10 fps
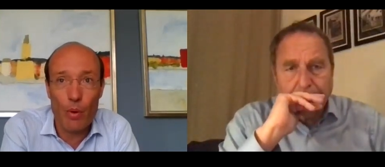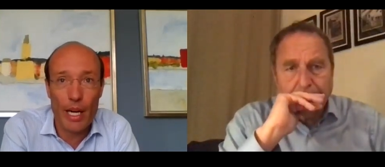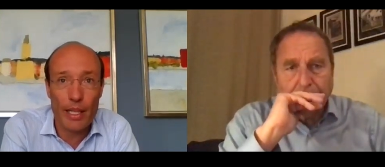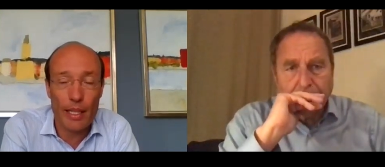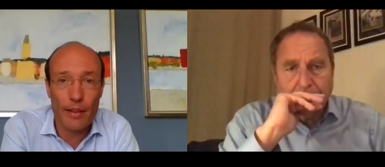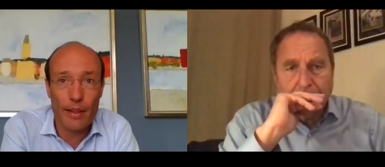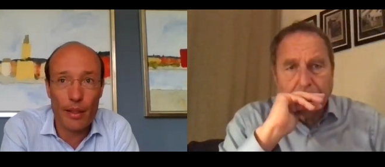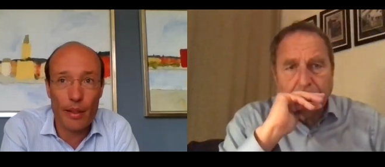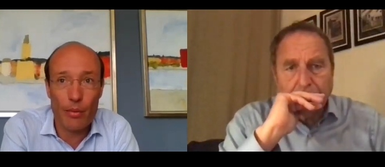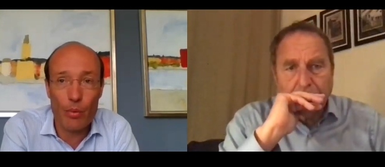Speaker 1: where that
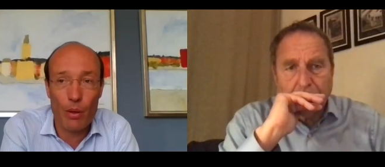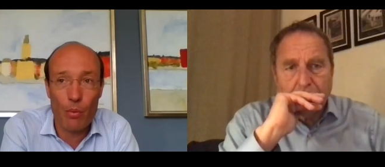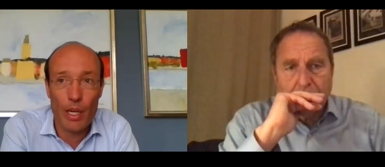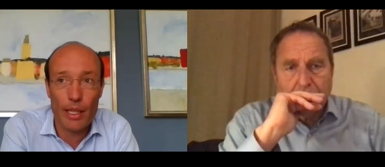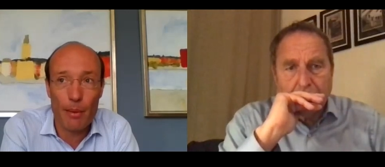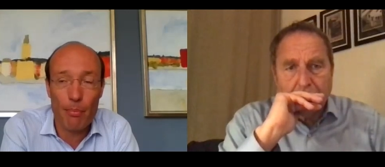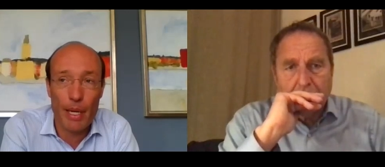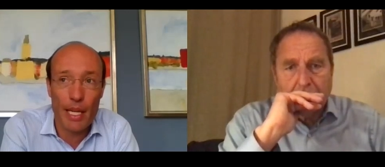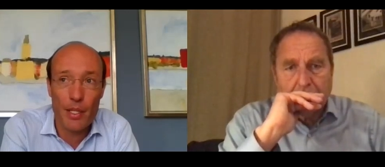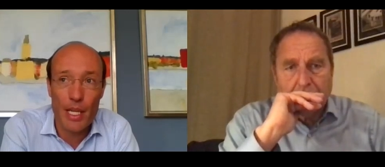uh, where, where that
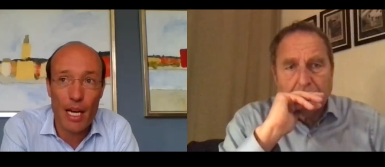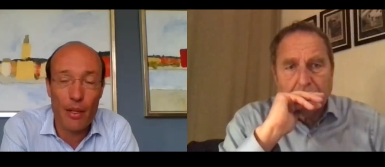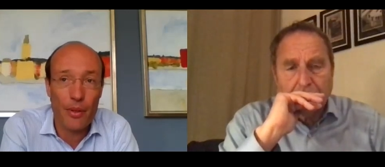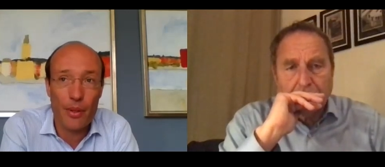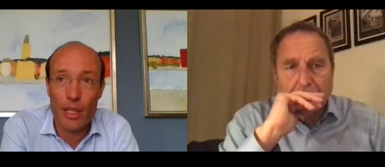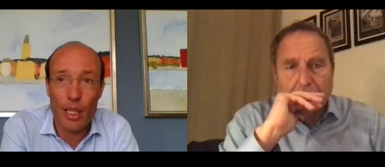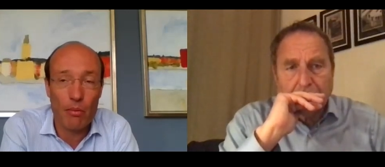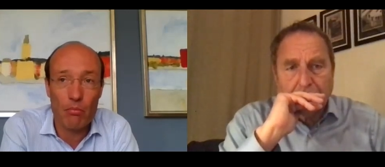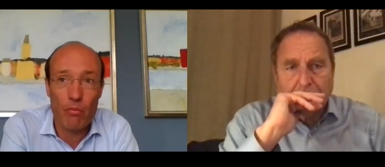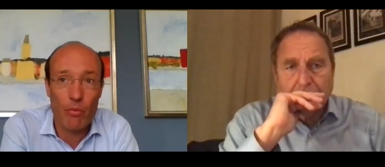pans out.
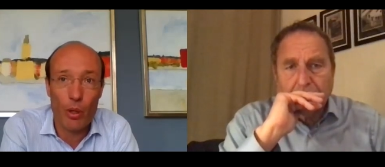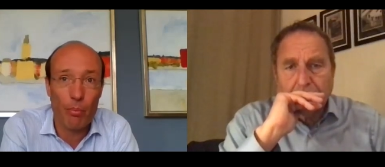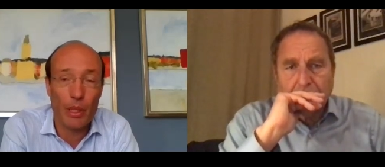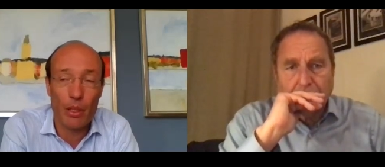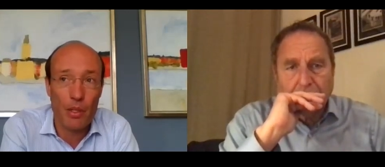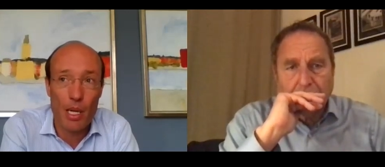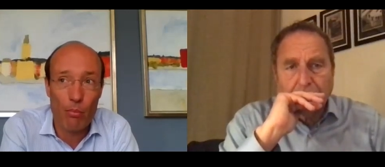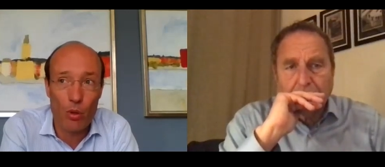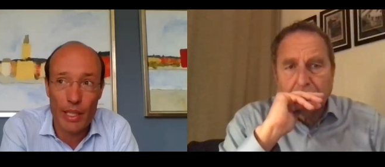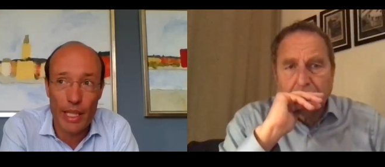Um, not because
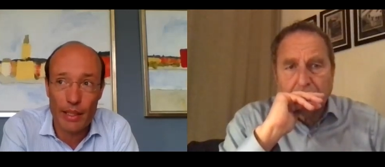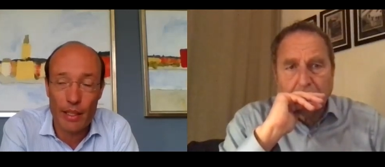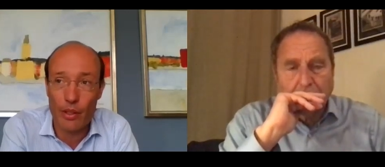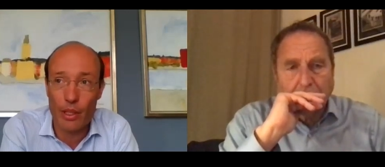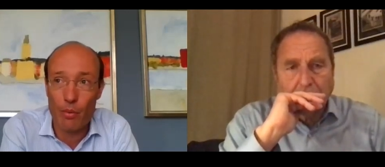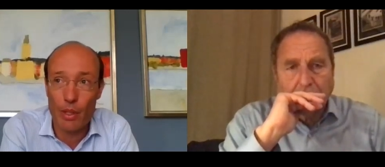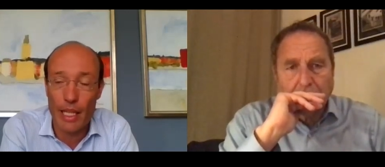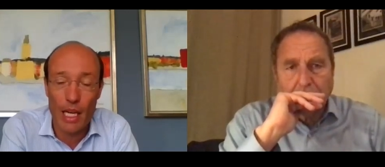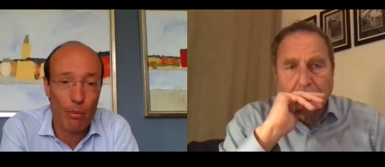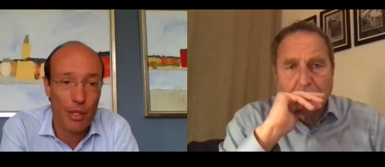I'm more negative on it right
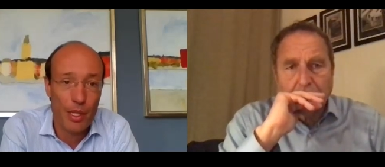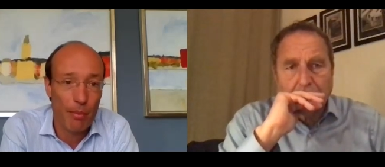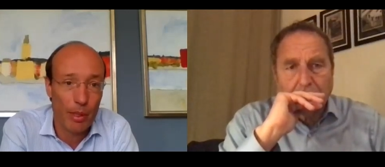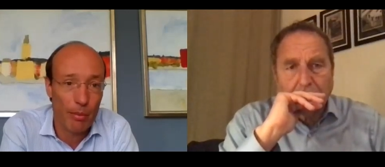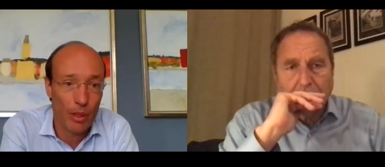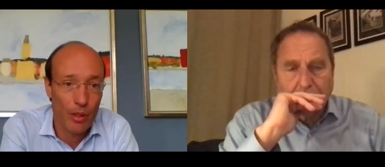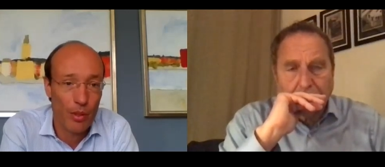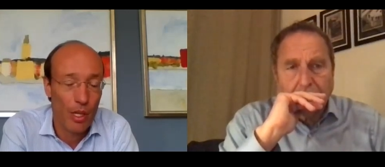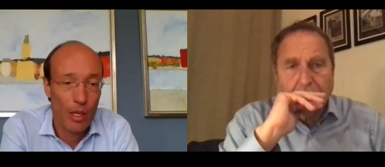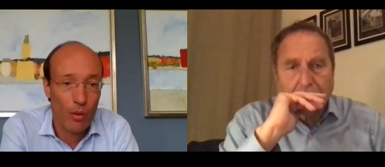now, but simply
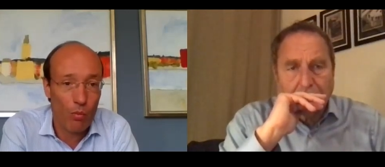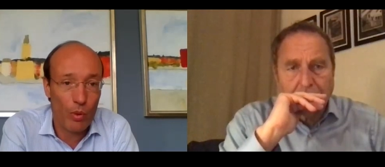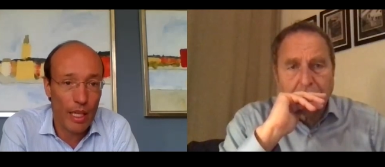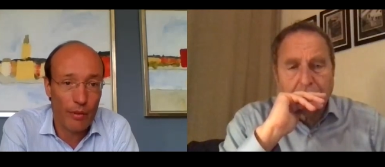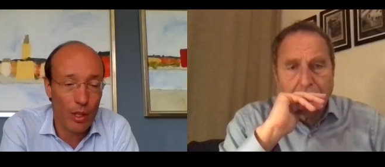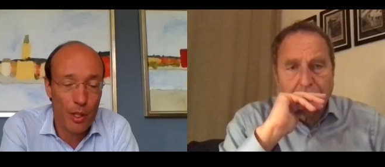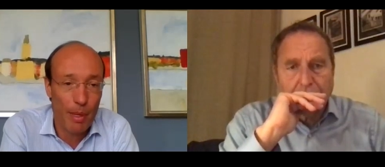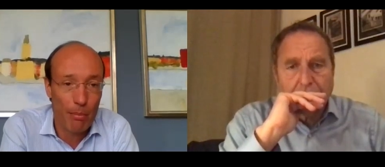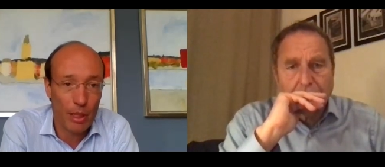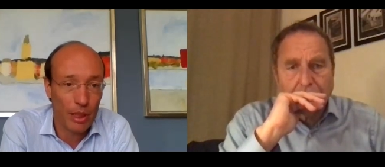because we have not
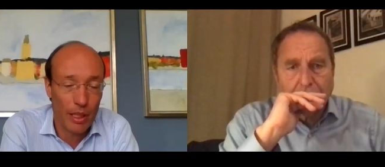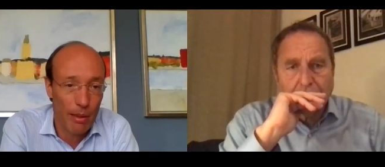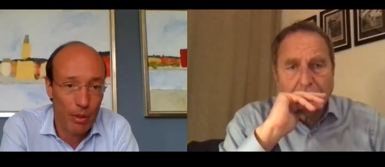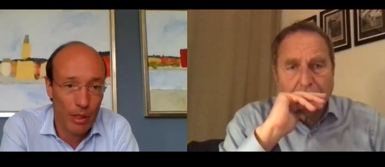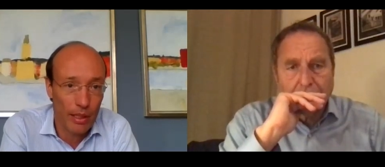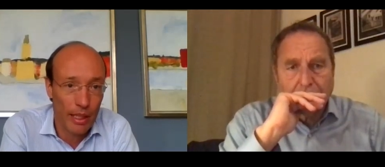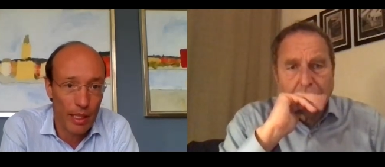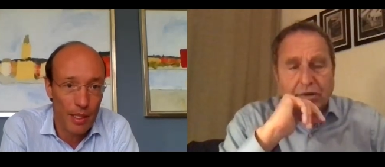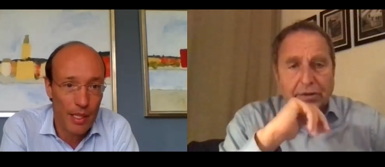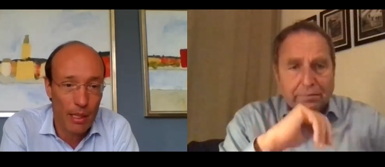spent much time on it.
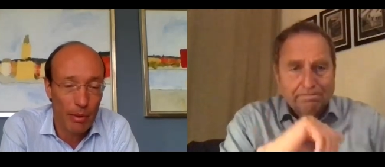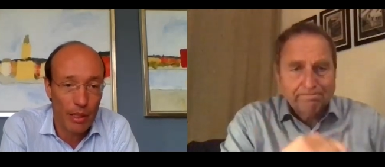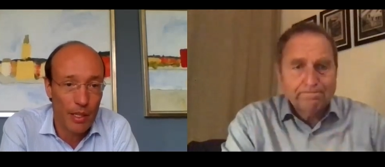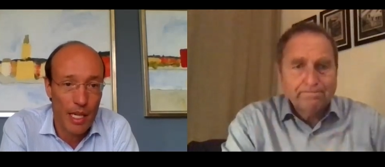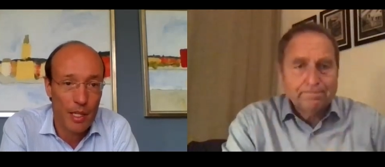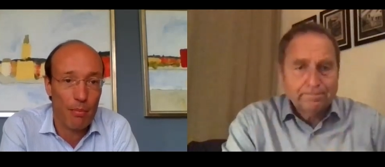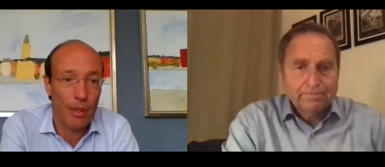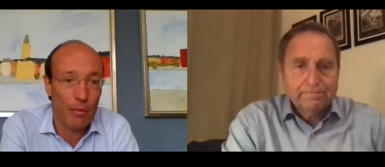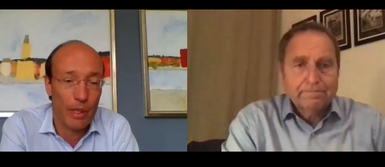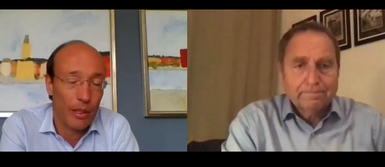Like I said, I mean, this hasn't
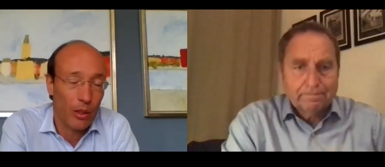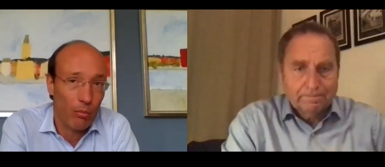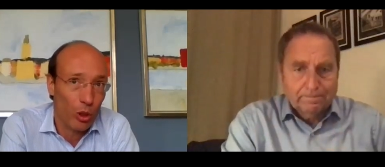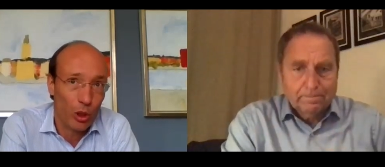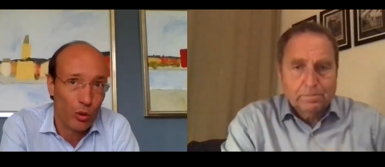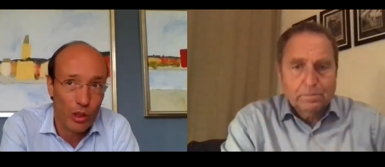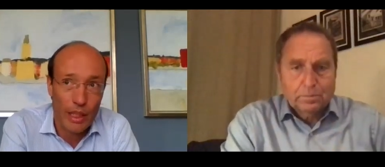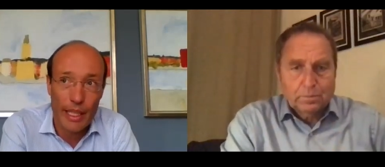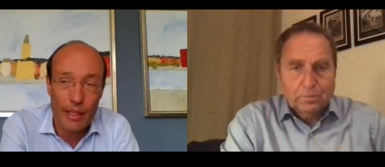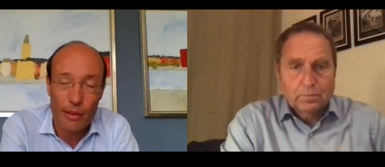been really a commercial
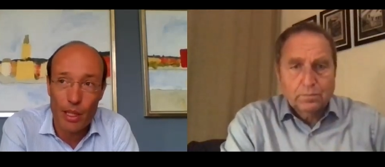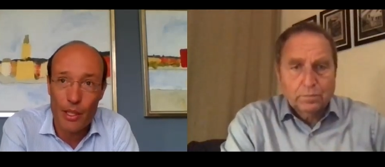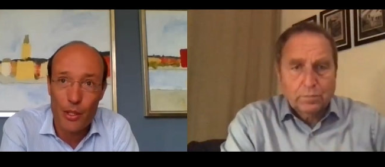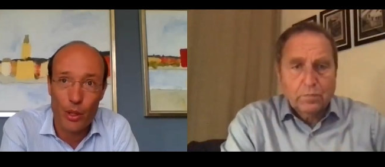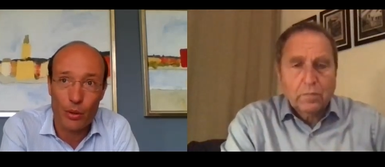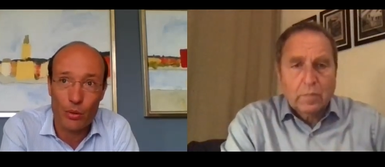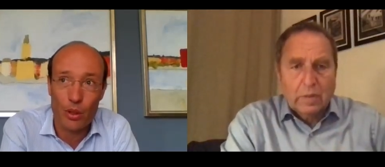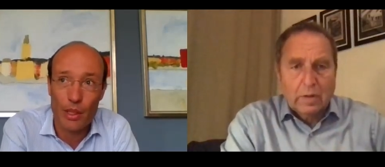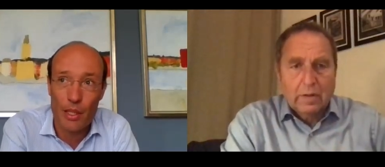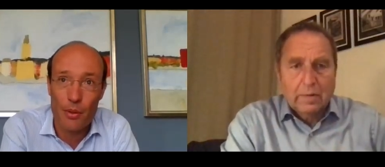year, right? So
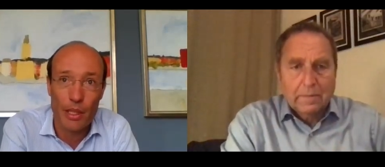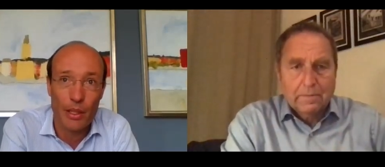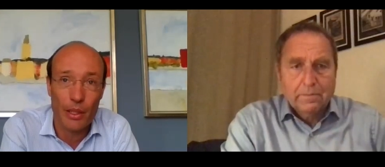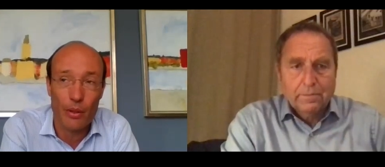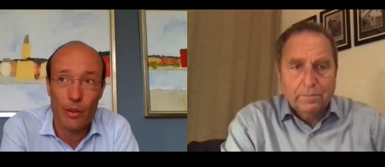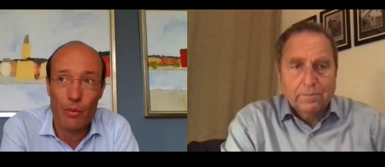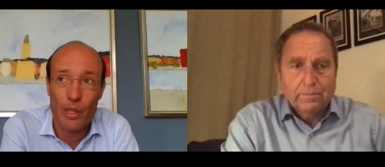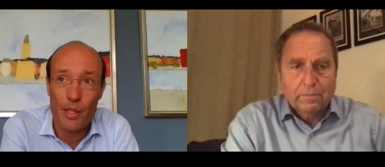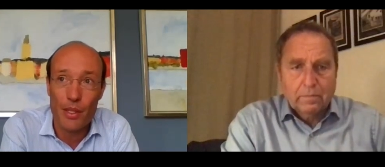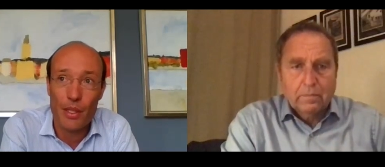so that's really the only
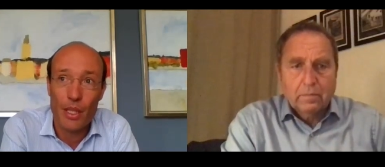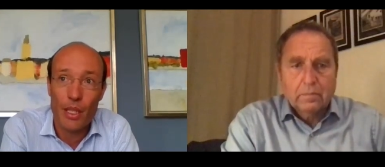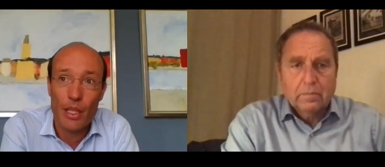reason.